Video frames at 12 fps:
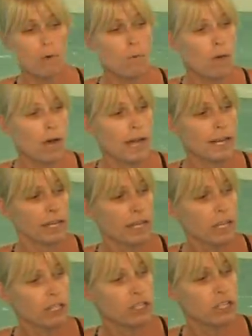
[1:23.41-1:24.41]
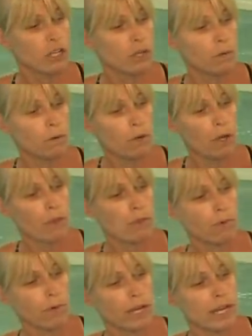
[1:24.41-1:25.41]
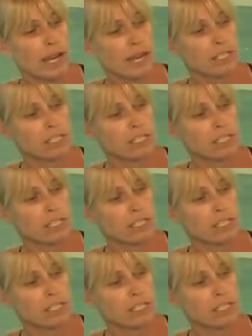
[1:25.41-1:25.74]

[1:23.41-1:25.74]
1-2-3, and